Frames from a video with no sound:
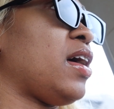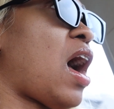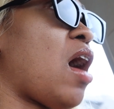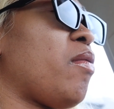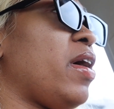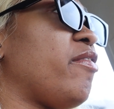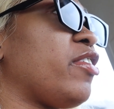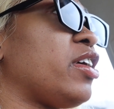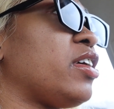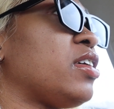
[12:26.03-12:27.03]

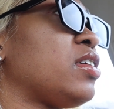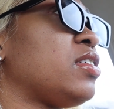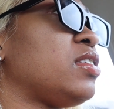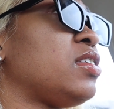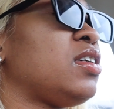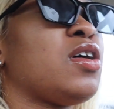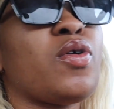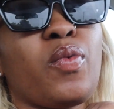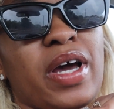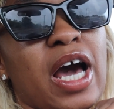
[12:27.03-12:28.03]
However,
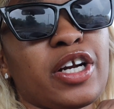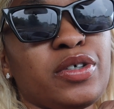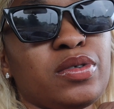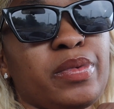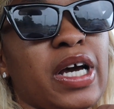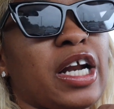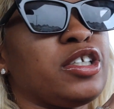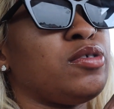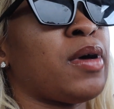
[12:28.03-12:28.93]
we gotta do what we gotta do.